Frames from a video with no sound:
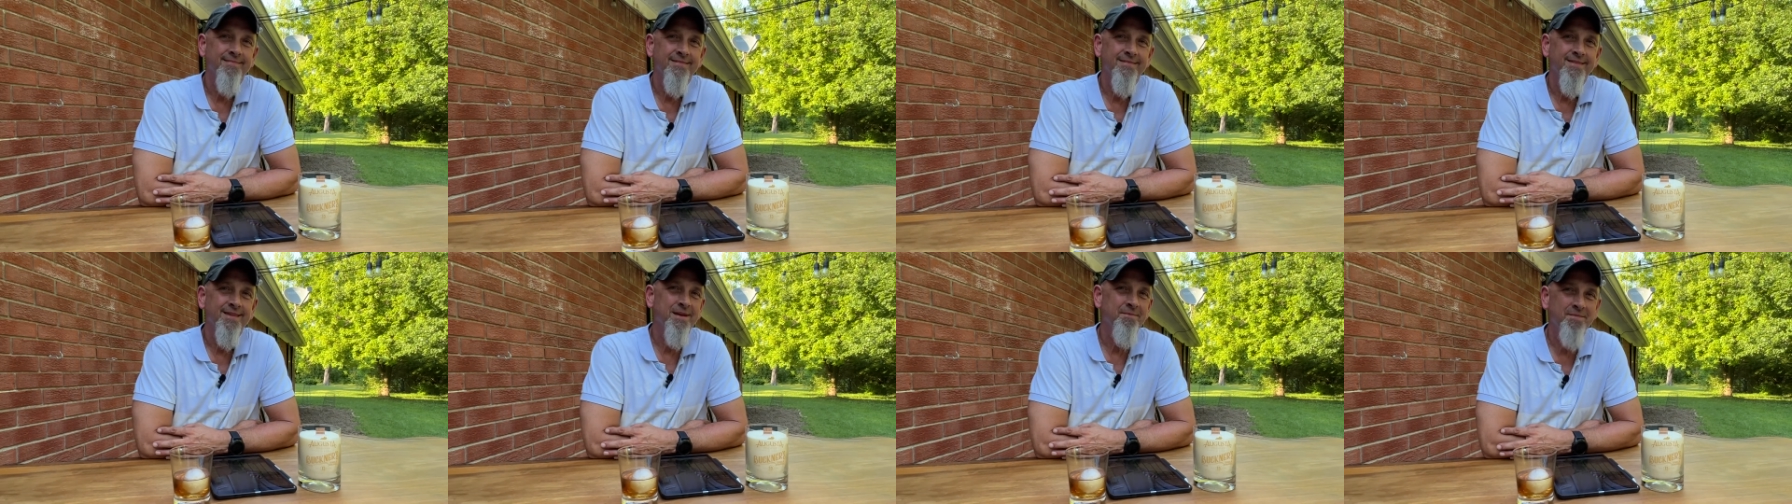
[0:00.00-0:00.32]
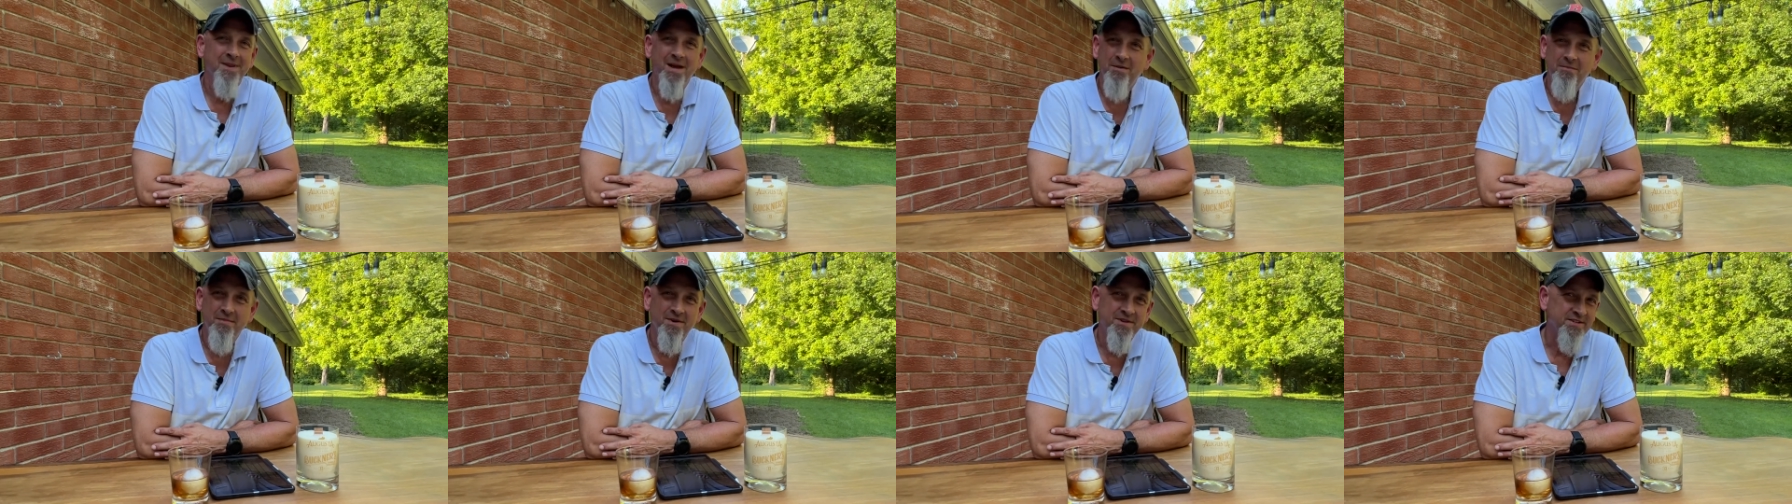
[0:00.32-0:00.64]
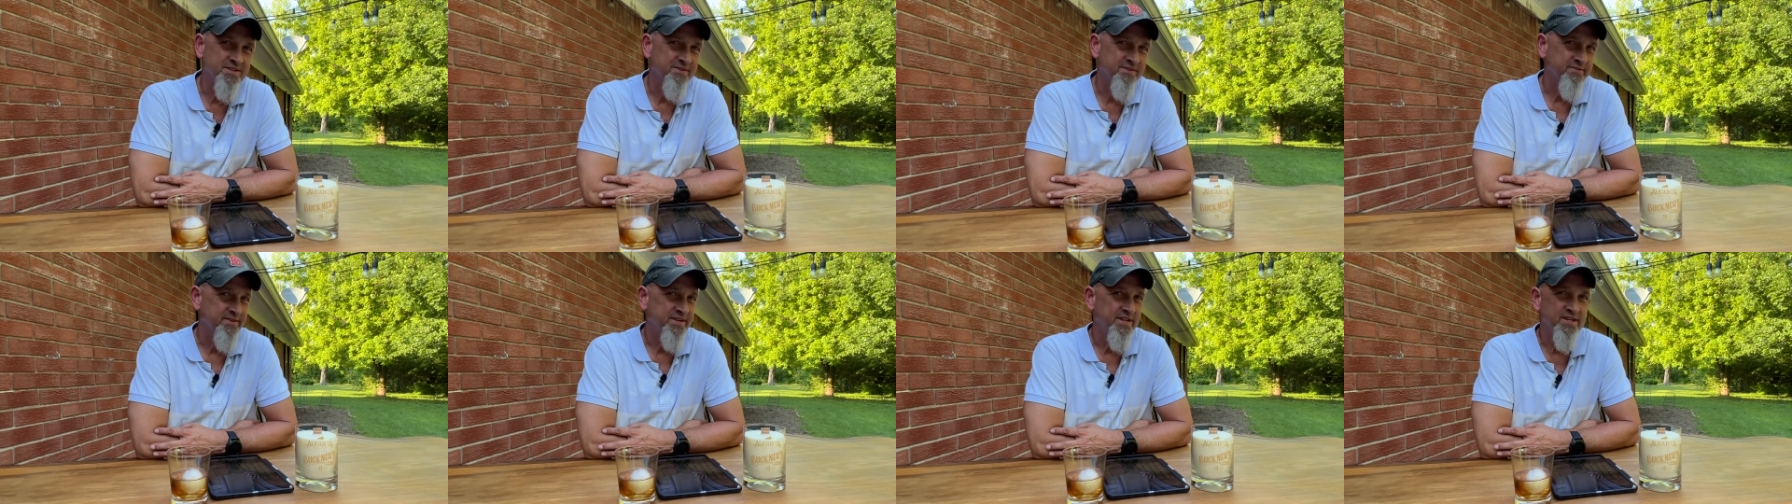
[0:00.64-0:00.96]
I'm not much
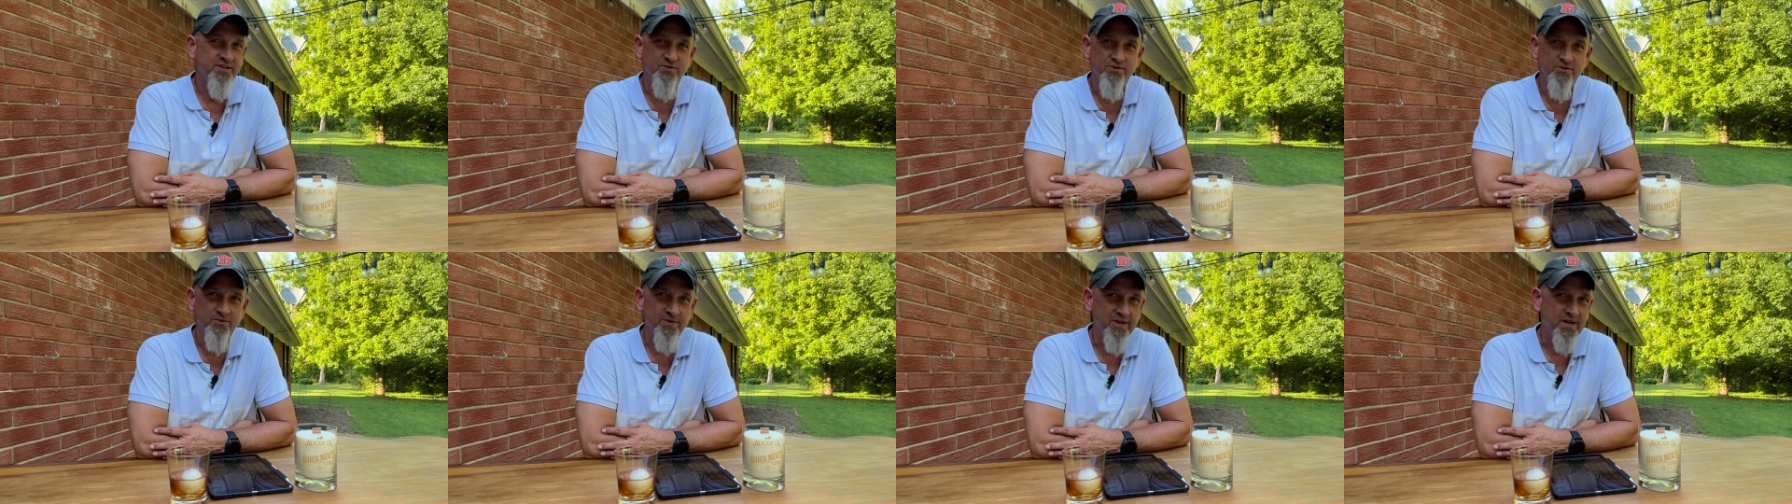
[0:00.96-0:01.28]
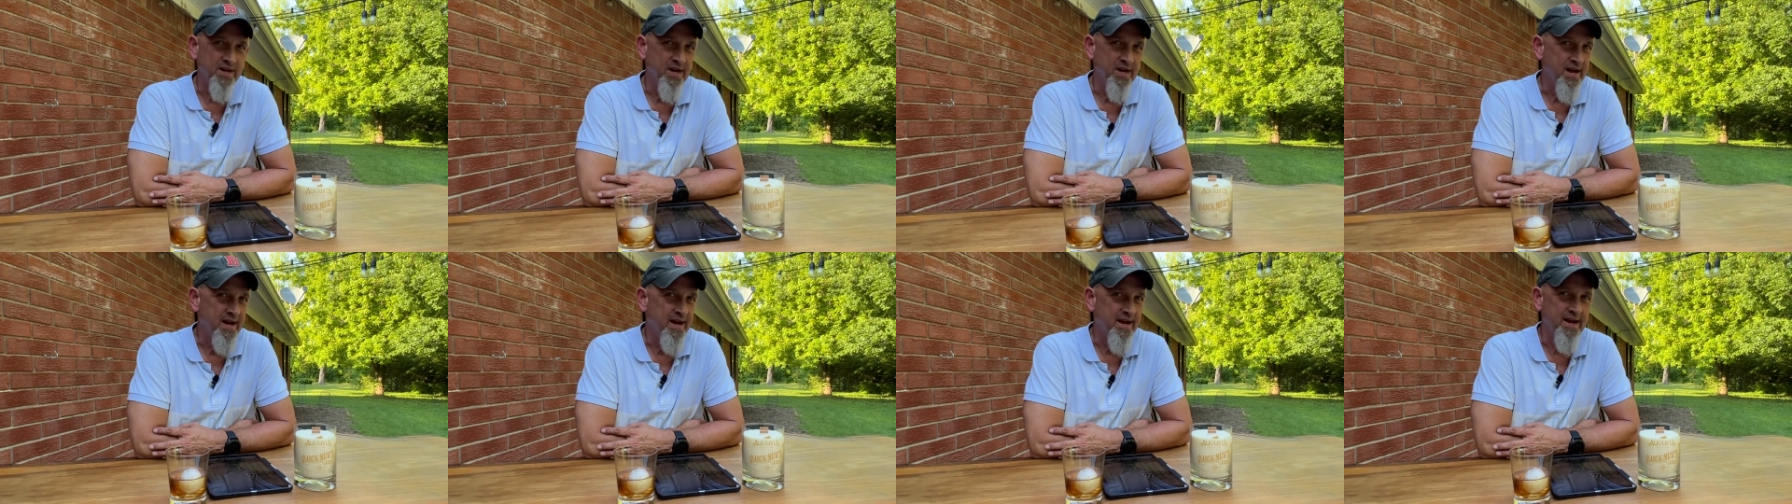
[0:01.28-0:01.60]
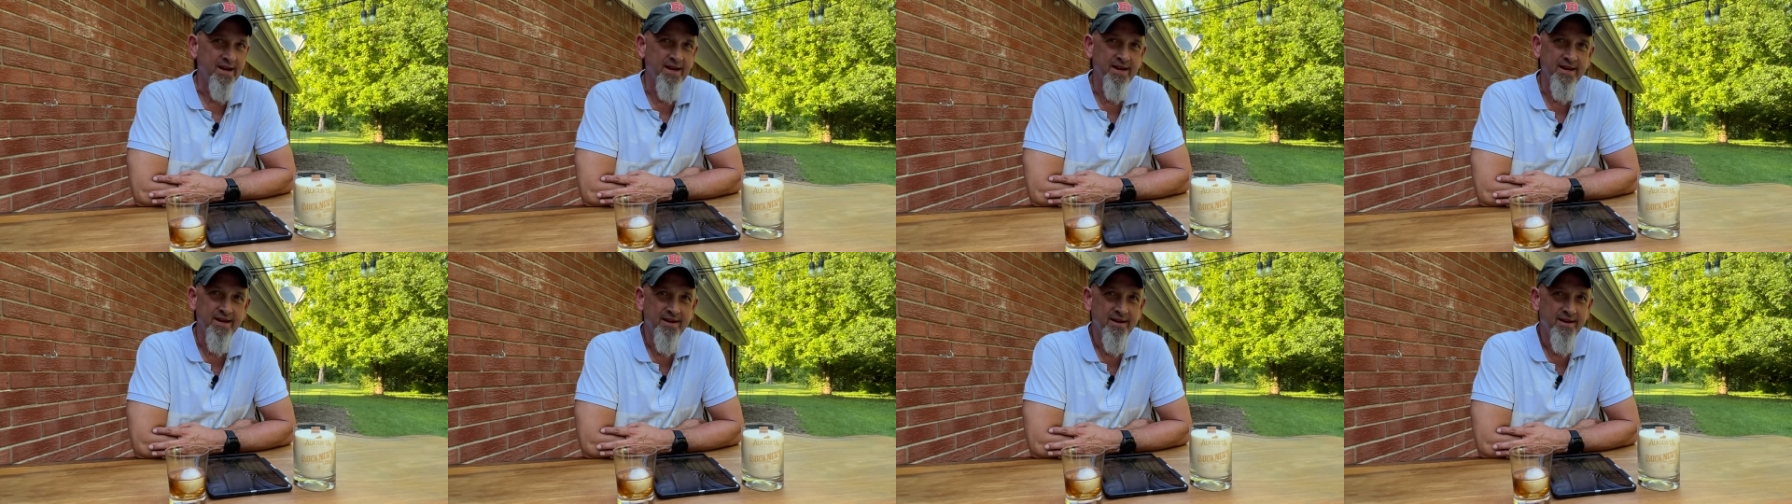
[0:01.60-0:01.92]
of a history
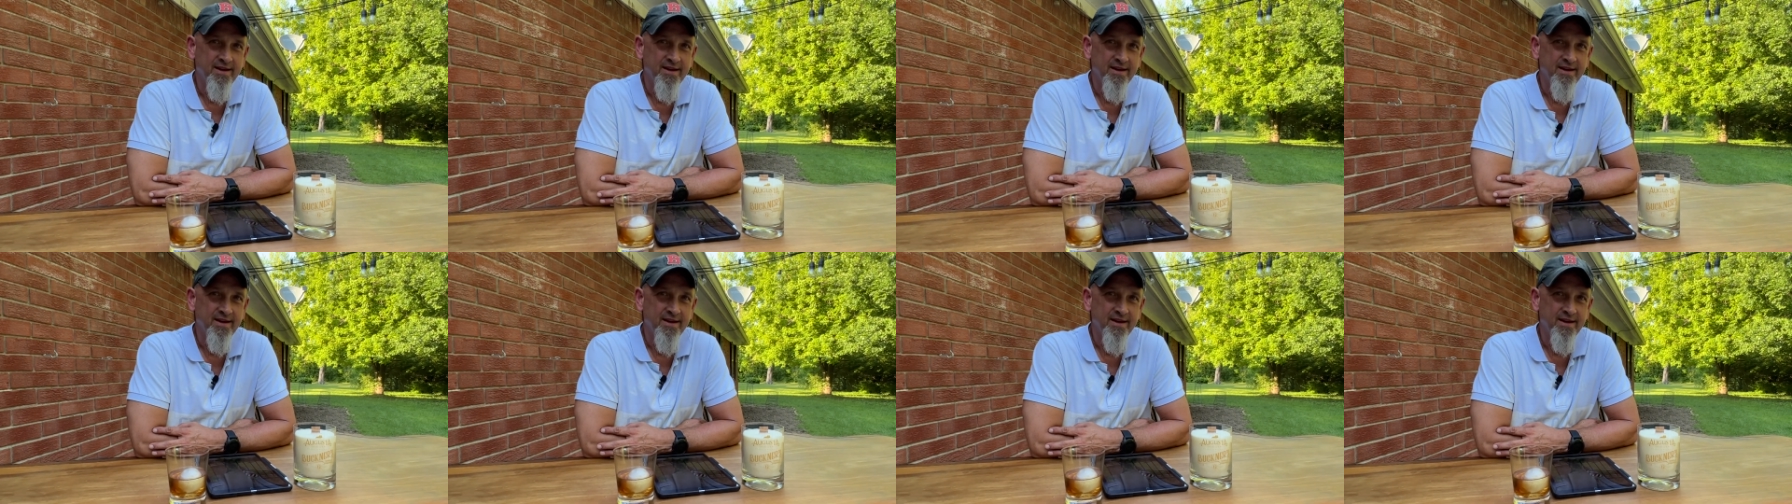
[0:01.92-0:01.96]
guy.